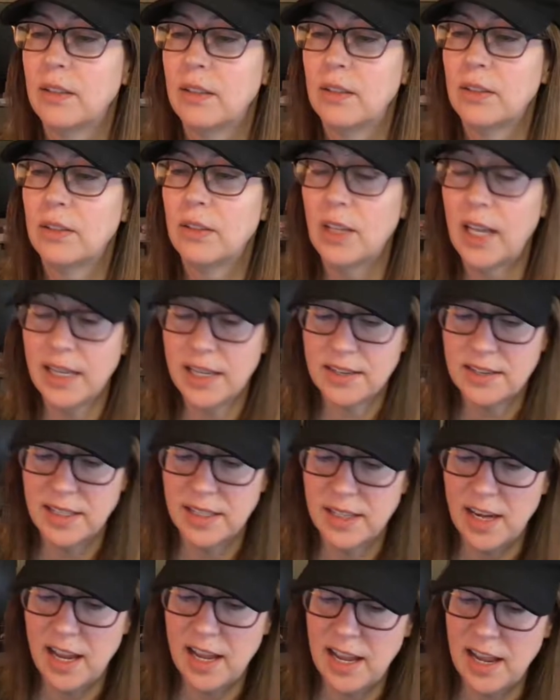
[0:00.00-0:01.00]
So like I
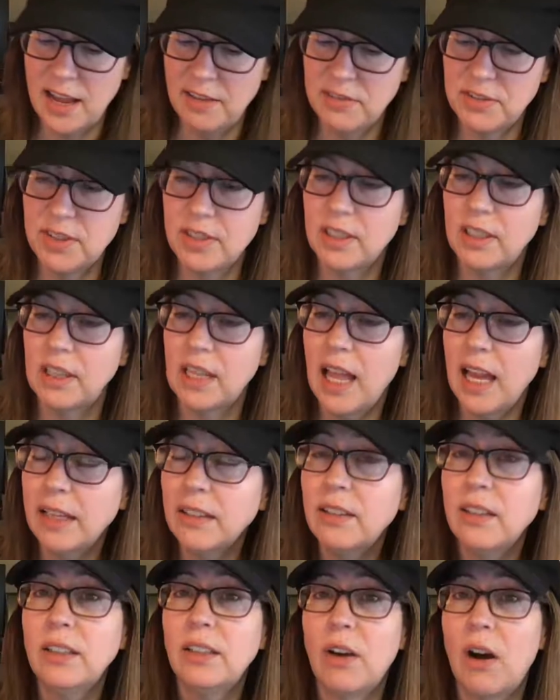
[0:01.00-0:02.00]
said, I have
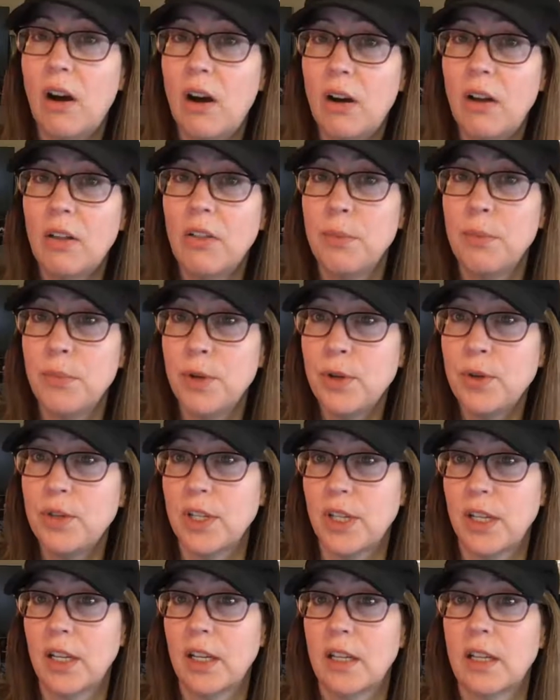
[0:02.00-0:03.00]
selected all the
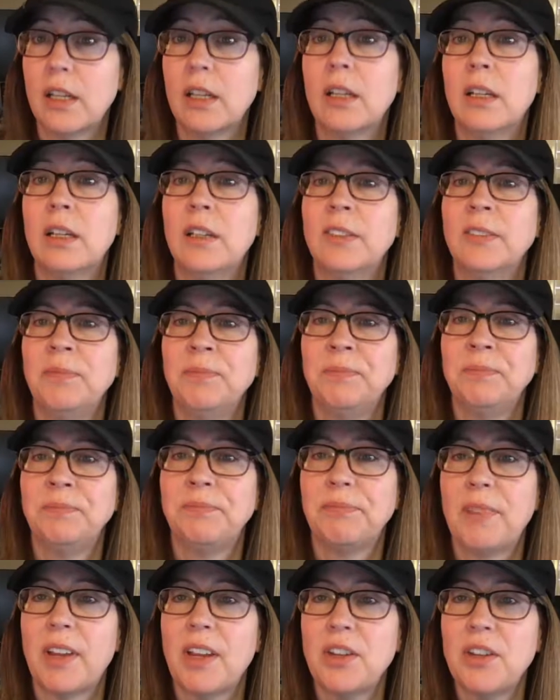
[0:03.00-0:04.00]
music.
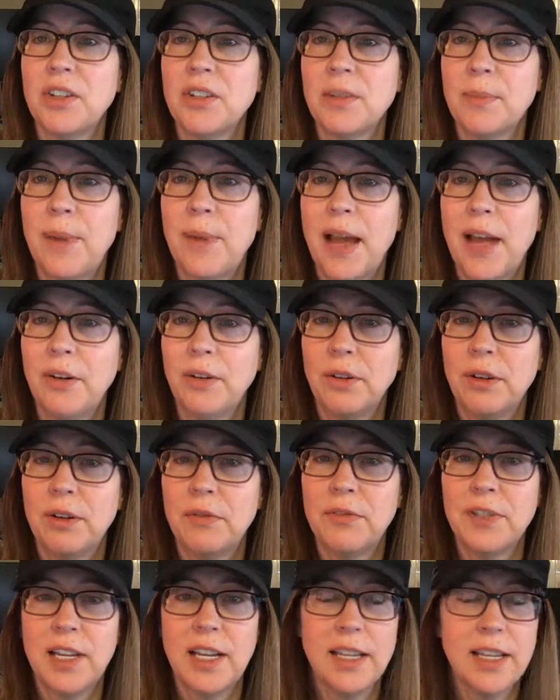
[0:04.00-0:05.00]
It's just a matter
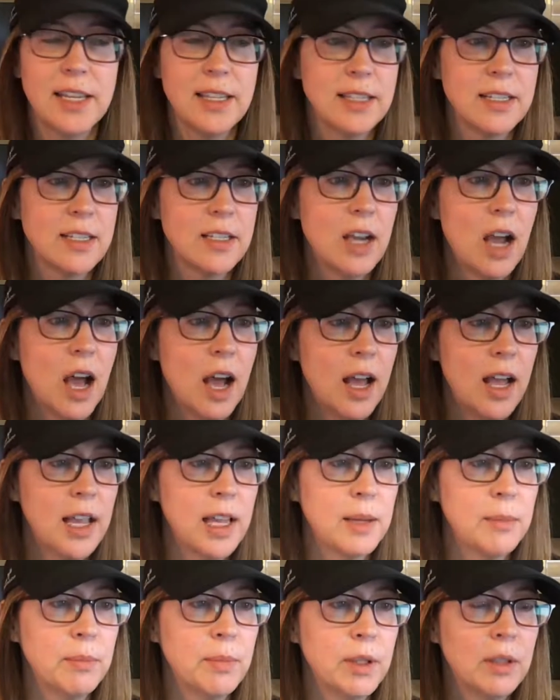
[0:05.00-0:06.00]
of taking the
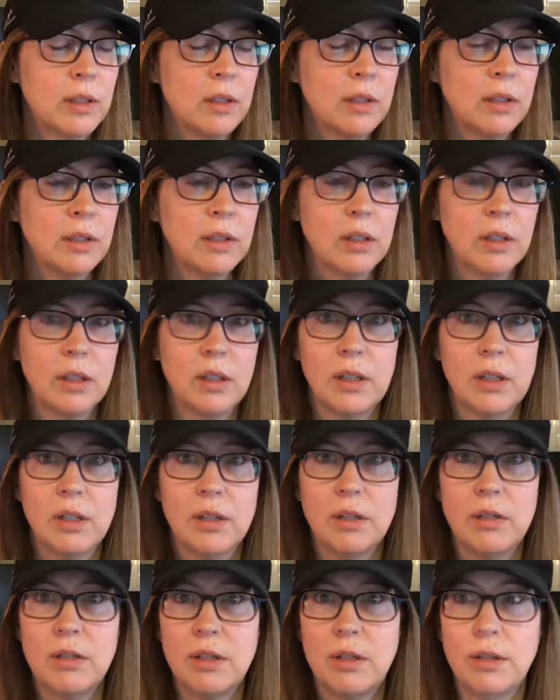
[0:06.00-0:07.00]
time
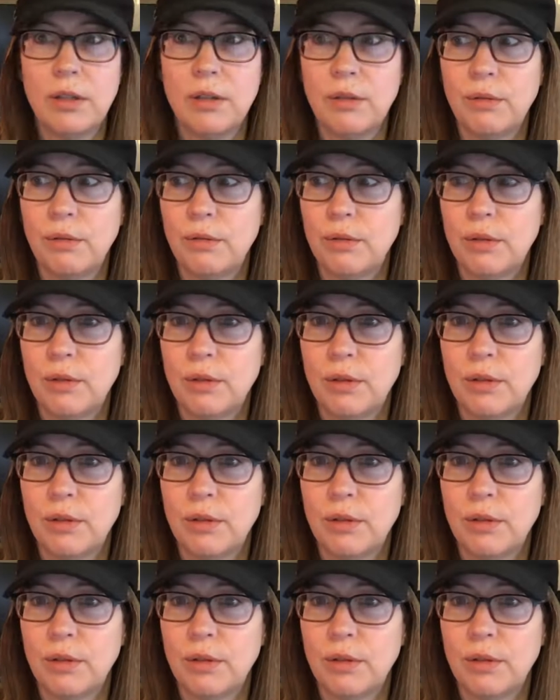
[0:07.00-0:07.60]
to